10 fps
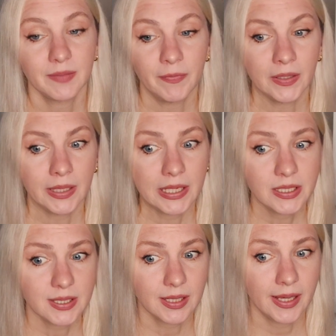the
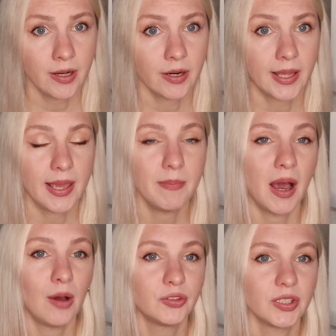police later came
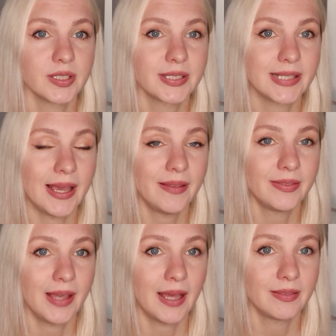out and
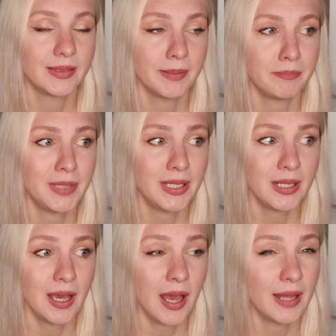said that the
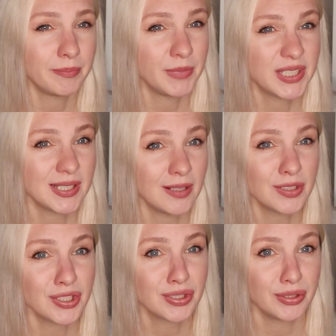media had
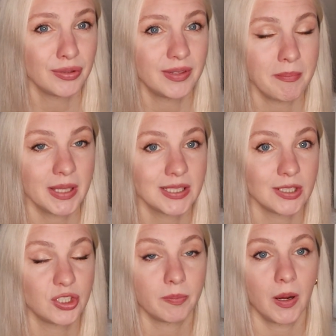misunderstood the
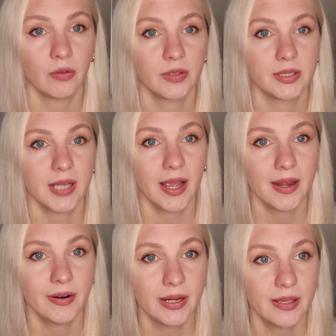message about the
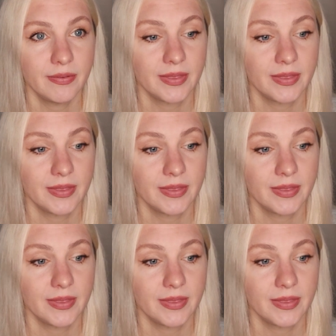diary,